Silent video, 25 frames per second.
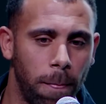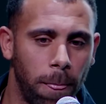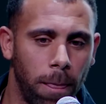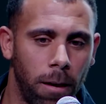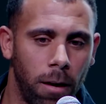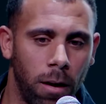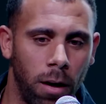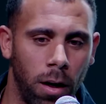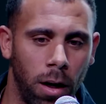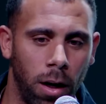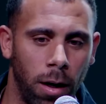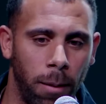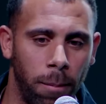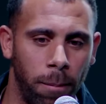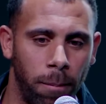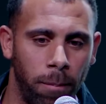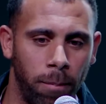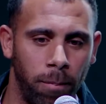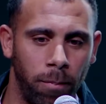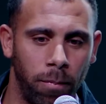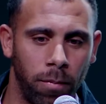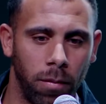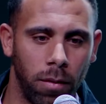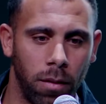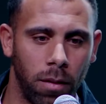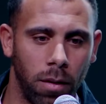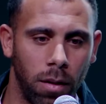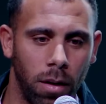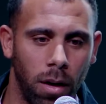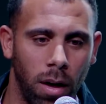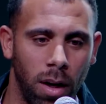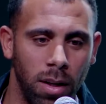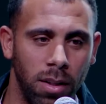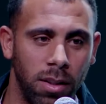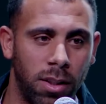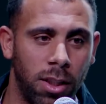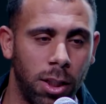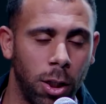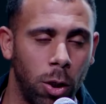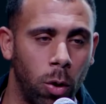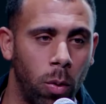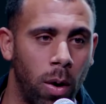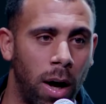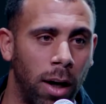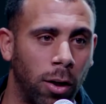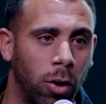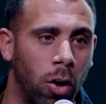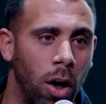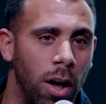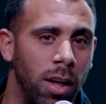until
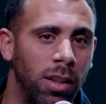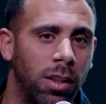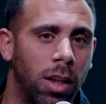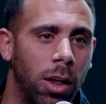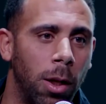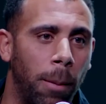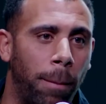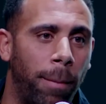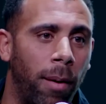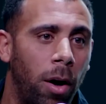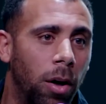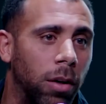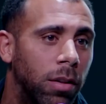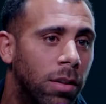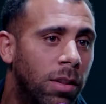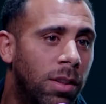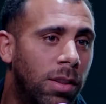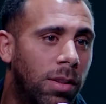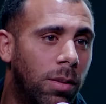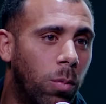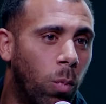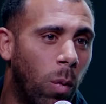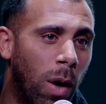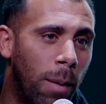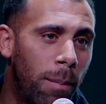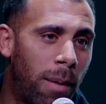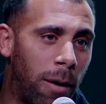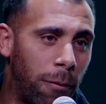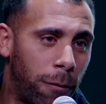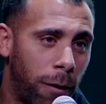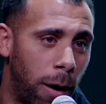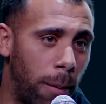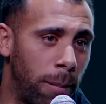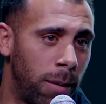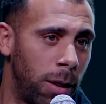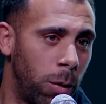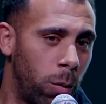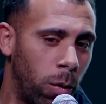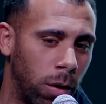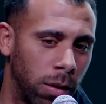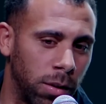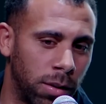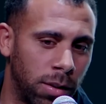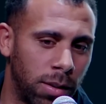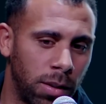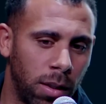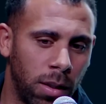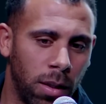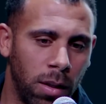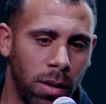I'd got into the box where my family
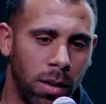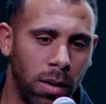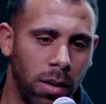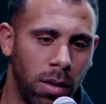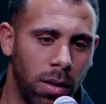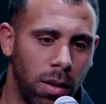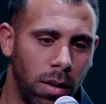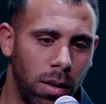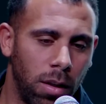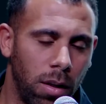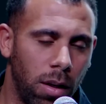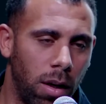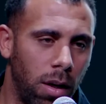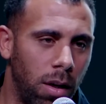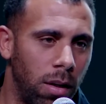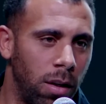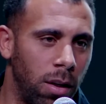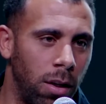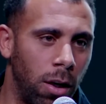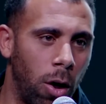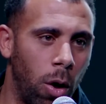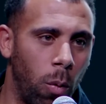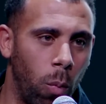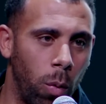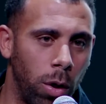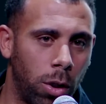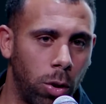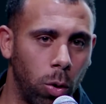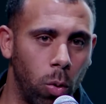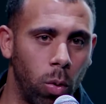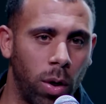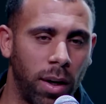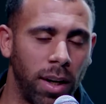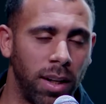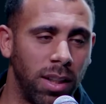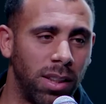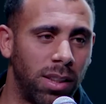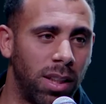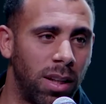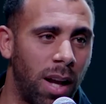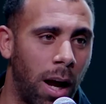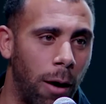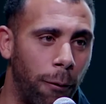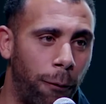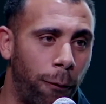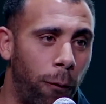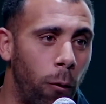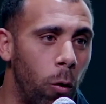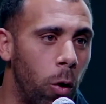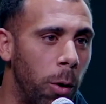was. You know, and we're talking, this is
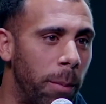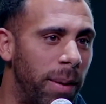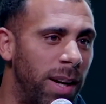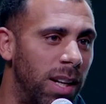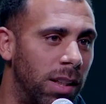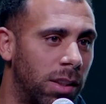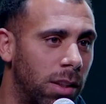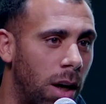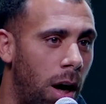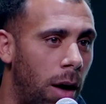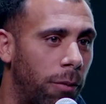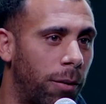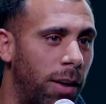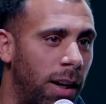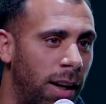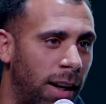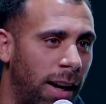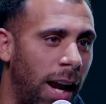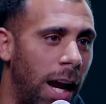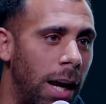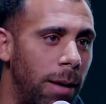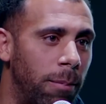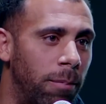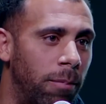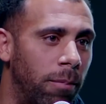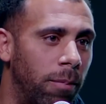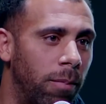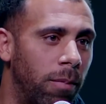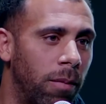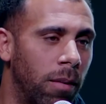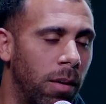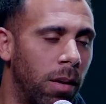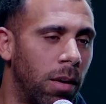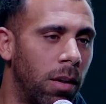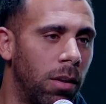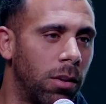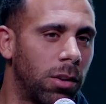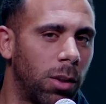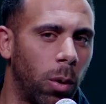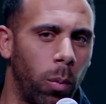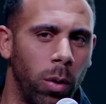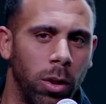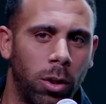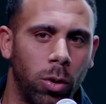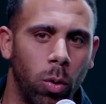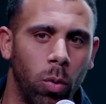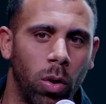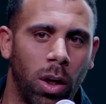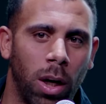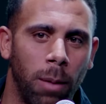like 40 minutes after the game. So we're
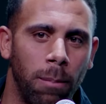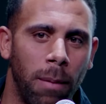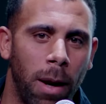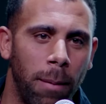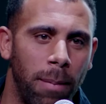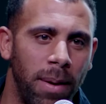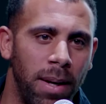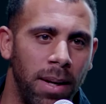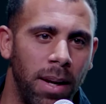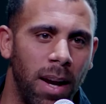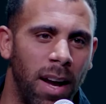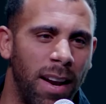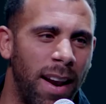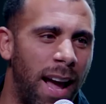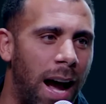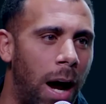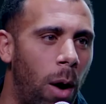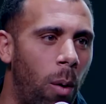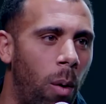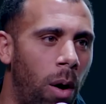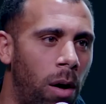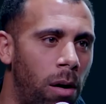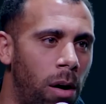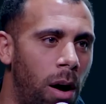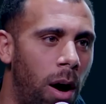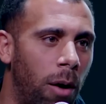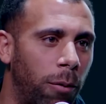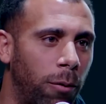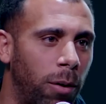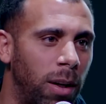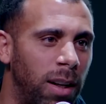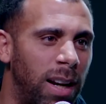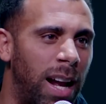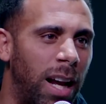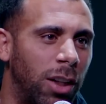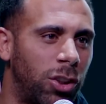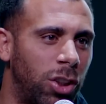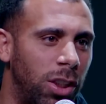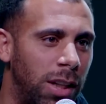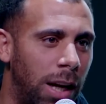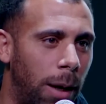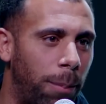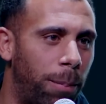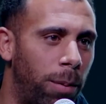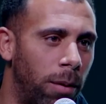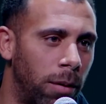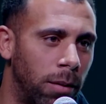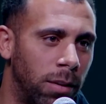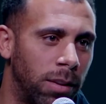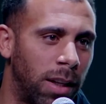talking maybe an hour after it actually
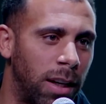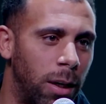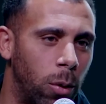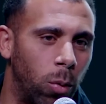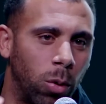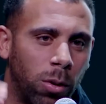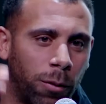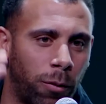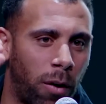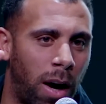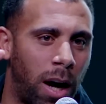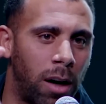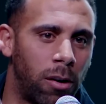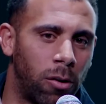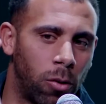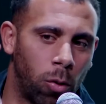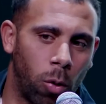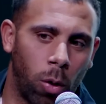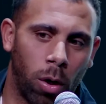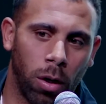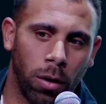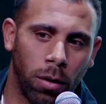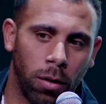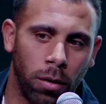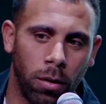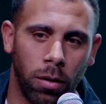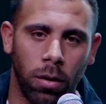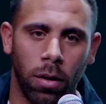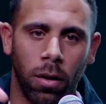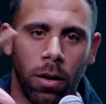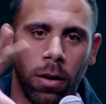happened, and it was viral